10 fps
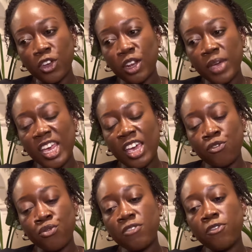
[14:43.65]
And it made it
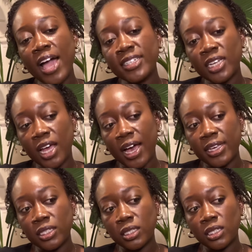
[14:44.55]

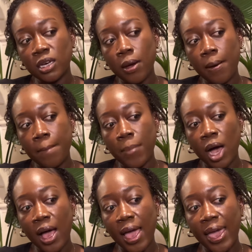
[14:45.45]
revitalized
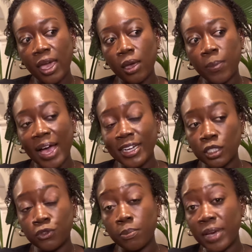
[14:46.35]
my
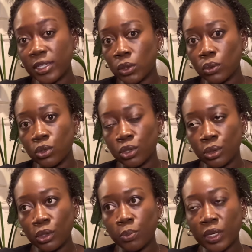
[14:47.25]
passion for med school
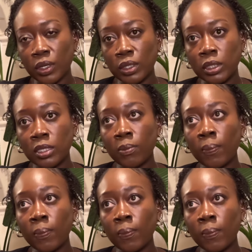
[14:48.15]
too, because